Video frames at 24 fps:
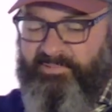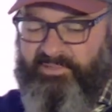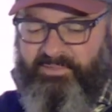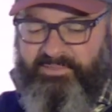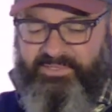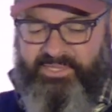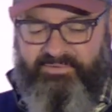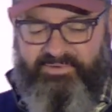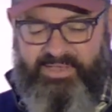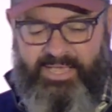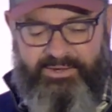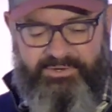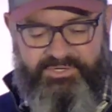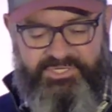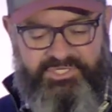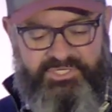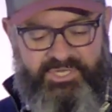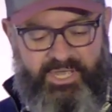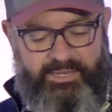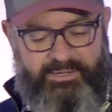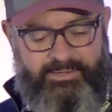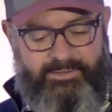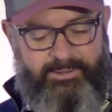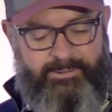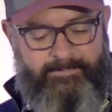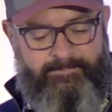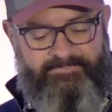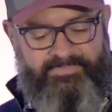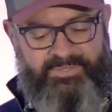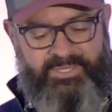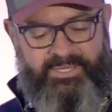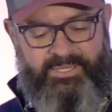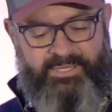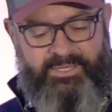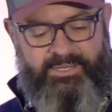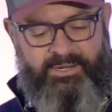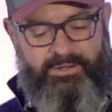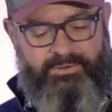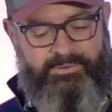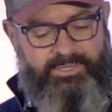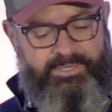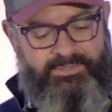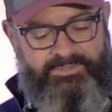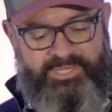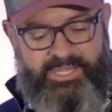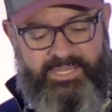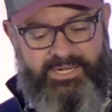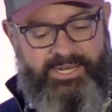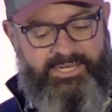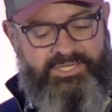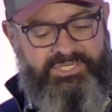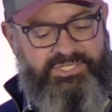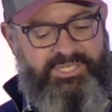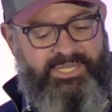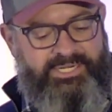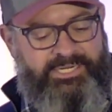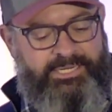you've got her son, You know, her teenage son